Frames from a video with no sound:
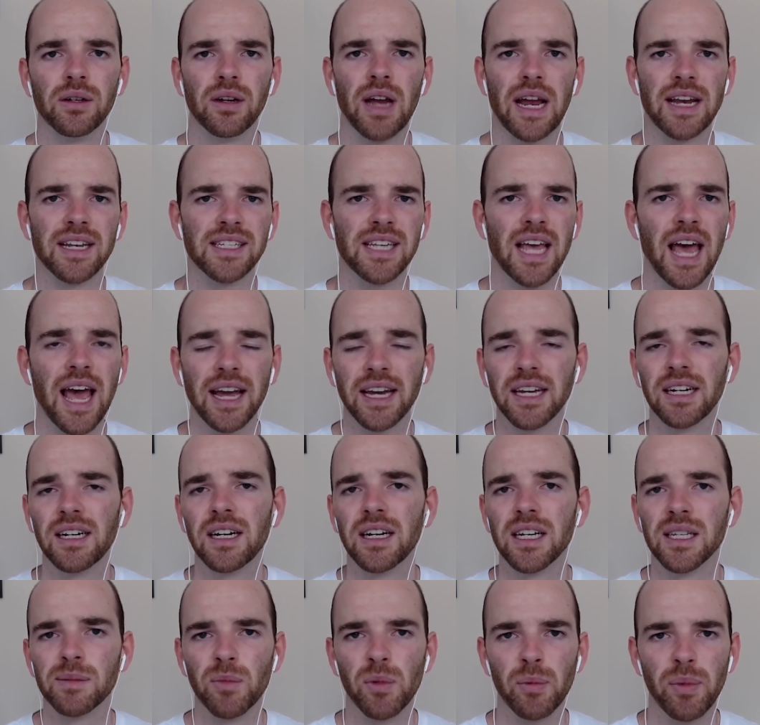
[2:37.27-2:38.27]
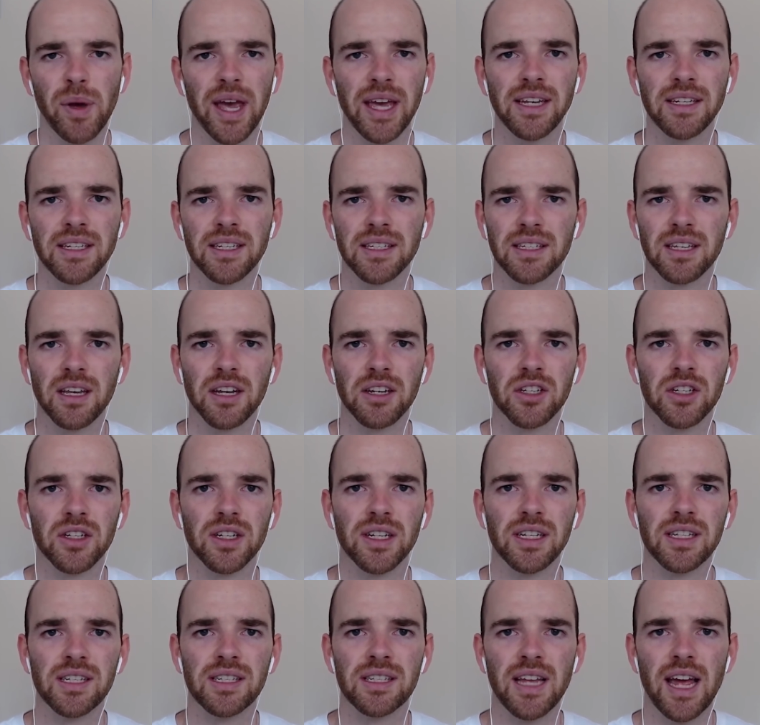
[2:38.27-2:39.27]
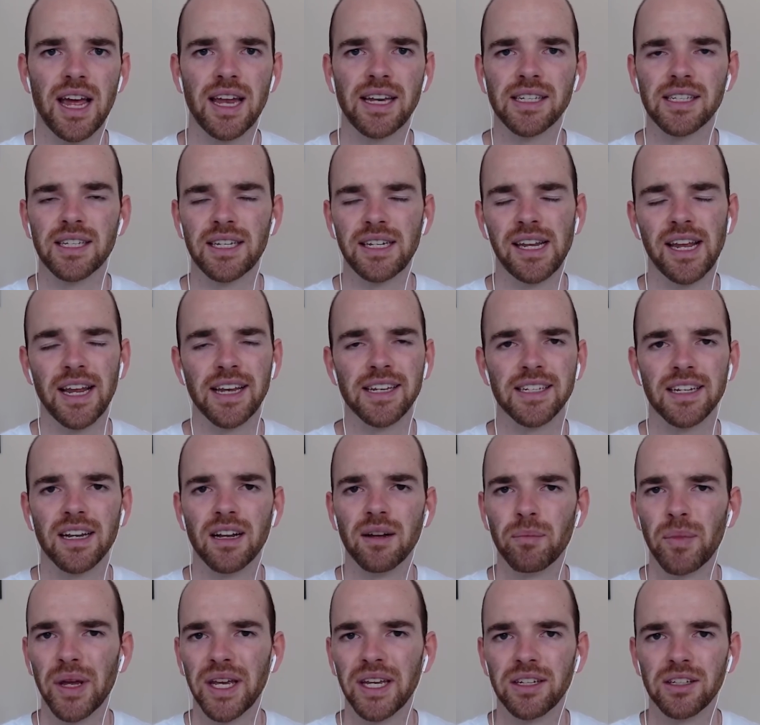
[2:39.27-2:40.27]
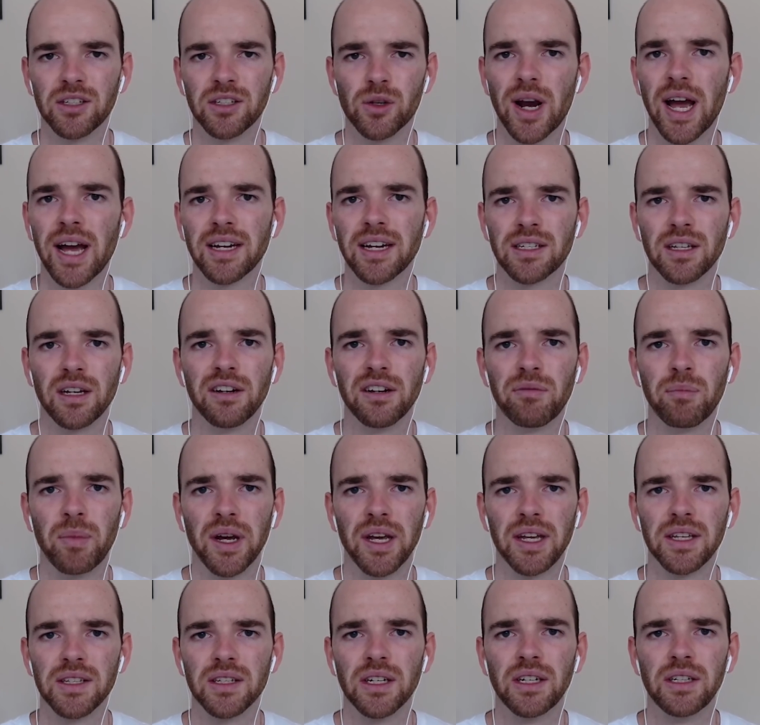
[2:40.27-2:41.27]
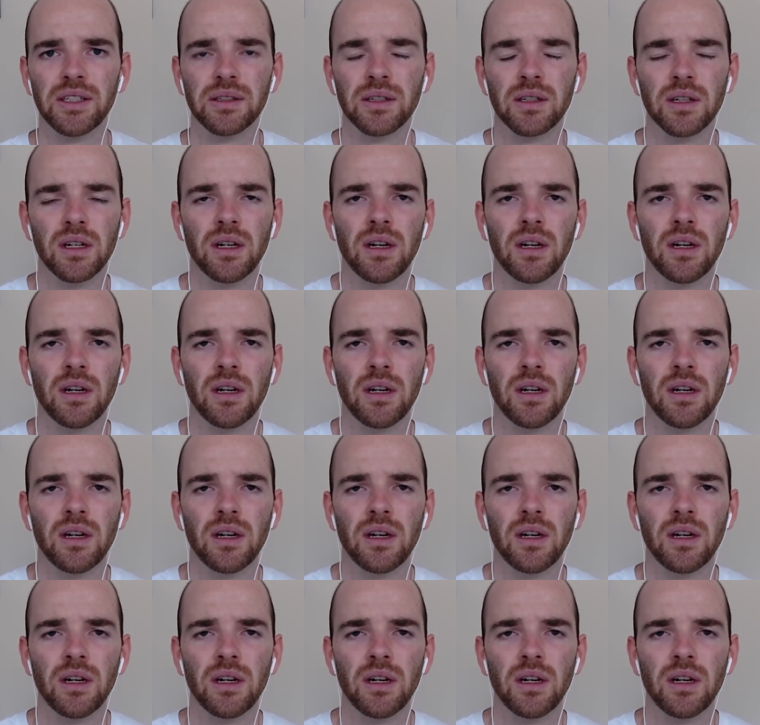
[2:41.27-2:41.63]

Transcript: antagonised Maupay to such an extent, and he ended up being dragged off by his own